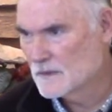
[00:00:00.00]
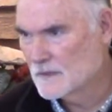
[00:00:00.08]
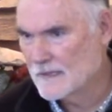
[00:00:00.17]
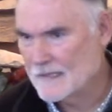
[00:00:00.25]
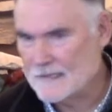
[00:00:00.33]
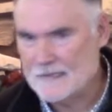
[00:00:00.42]

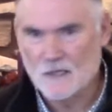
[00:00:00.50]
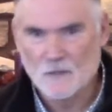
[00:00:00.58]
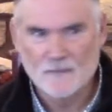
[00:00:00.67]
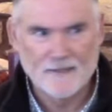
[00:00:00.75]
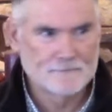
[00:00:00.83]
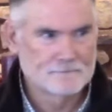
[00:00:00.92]
Can you hear
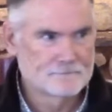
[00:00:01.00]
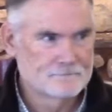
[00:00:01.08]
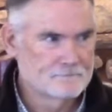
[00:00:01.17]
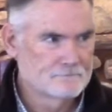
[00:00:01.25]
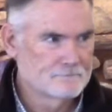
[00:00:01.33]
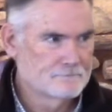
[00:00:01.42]
me?
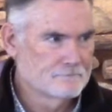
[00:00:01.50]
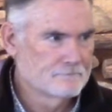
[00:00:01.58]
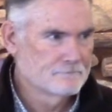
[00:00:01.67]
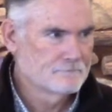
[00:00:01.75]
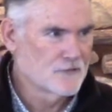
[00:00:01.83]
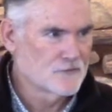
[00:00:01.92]

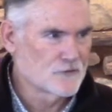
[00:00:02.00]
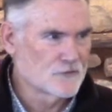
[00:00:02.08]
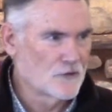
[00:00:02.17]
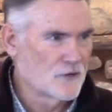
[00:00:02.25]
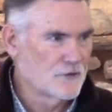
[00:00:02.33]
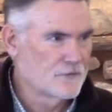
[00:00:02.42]
Is this
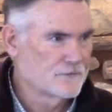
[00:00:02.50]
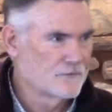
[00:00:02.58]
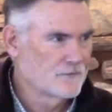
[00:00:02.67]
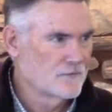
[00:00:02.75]
on?